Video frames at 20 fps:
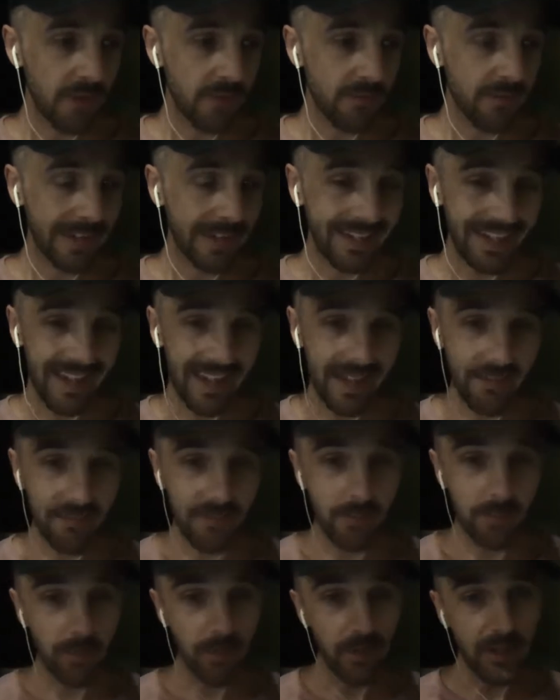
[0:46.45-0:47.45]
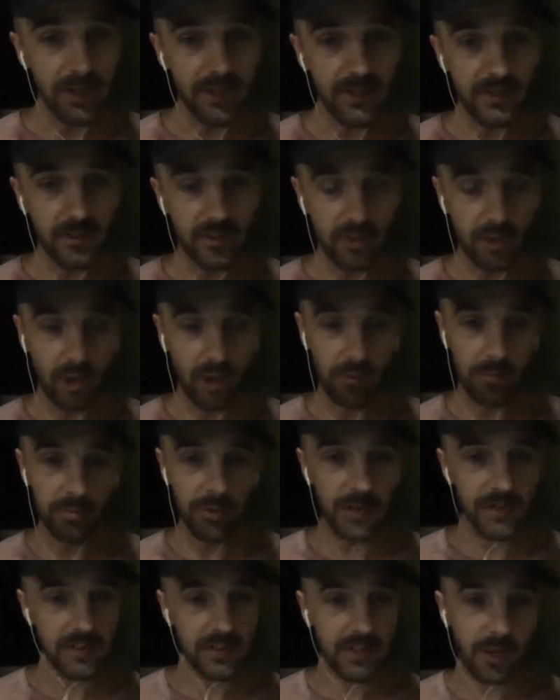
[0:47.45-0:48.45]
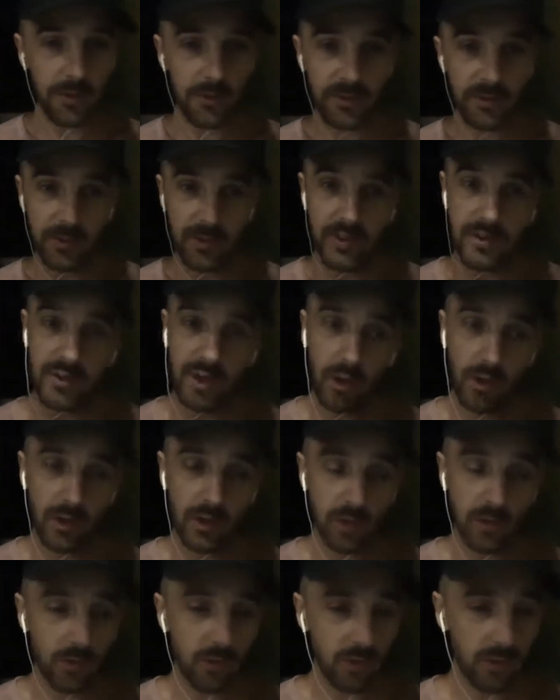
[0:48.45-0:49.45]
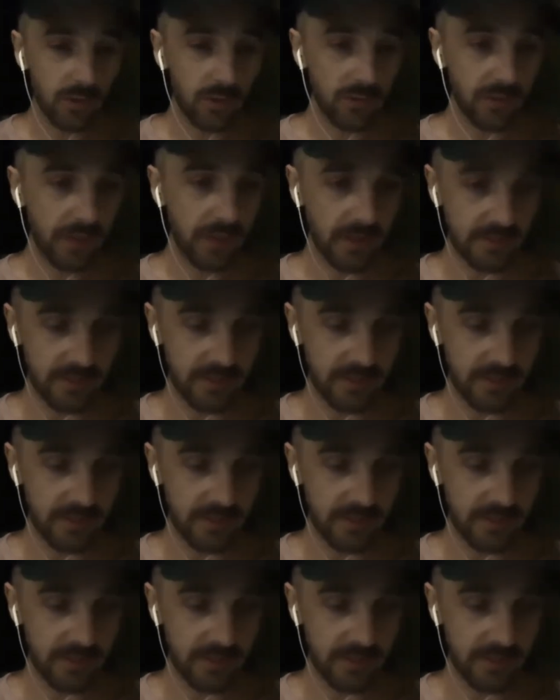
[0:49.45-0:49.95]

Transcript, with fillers: Think Ific, but he's sort of branching out and doing his own little cool things.